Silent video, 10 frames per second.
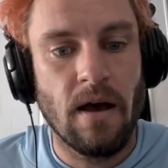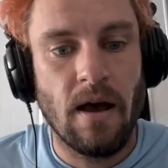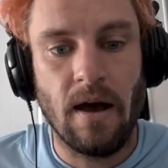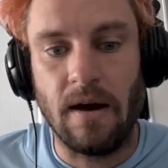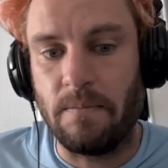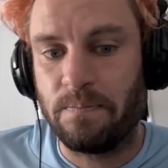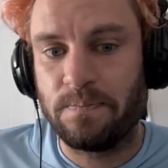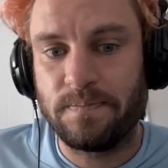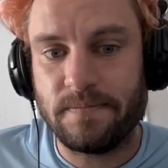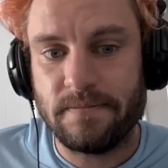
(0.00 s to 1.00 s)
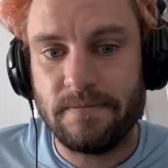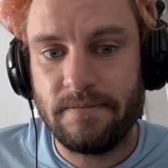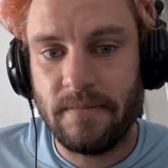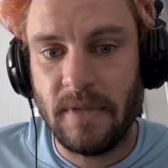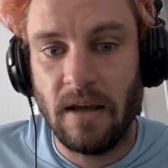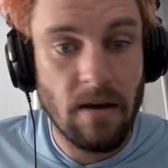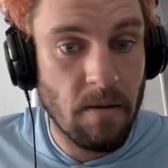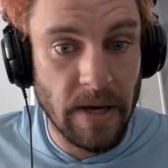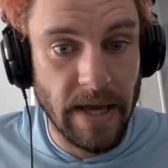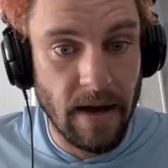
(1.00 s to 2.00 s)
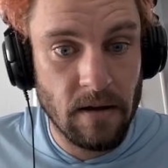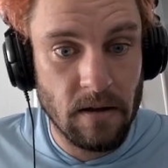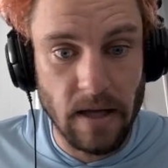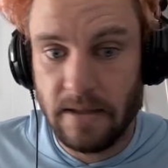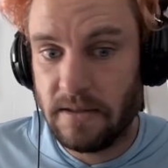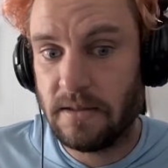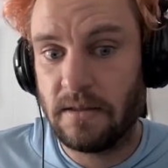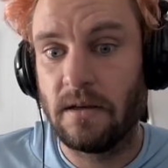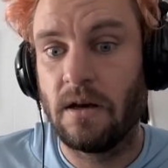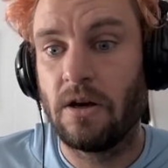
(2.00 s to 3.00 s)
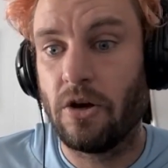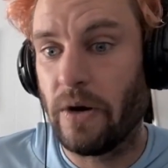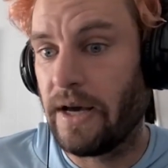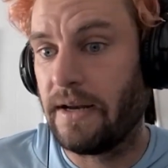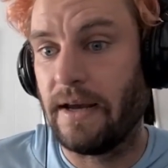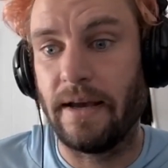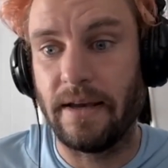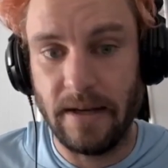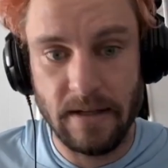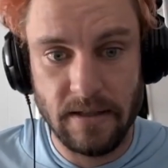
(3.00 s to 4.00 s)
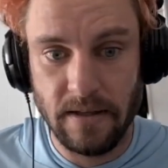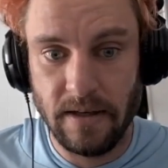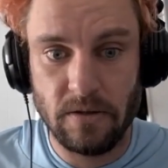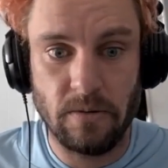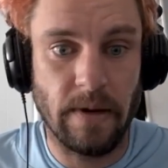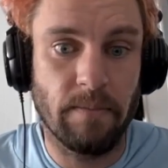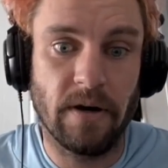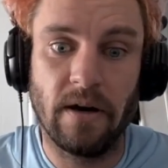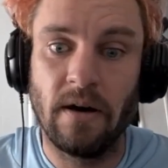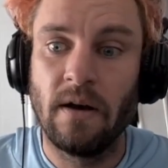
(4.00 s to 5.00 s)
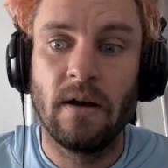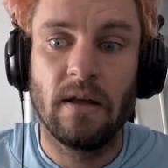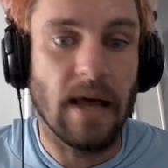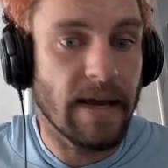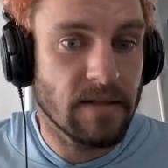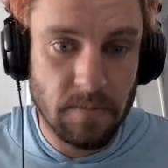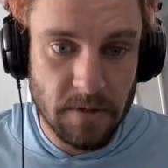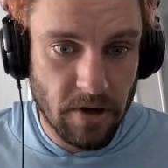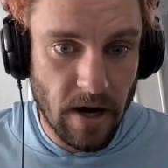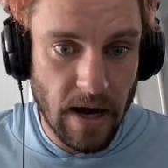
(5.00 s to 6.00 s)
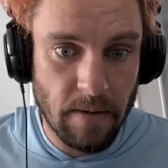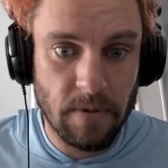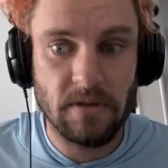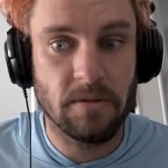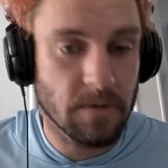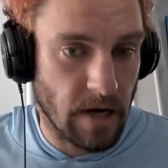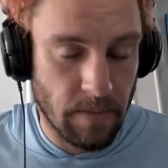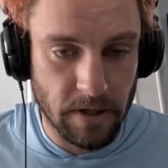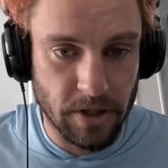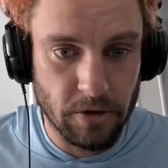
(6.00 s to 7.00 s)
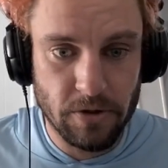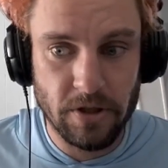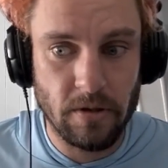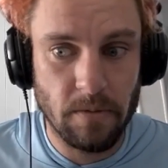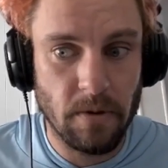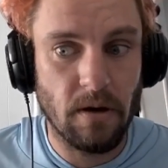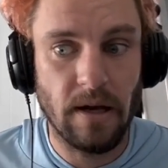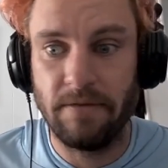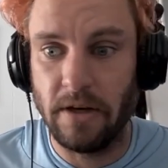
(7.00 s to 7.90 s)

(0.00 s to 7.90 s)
But yeah, let's go ahead and get into this. Remember, like, subscribe on YouTube. If you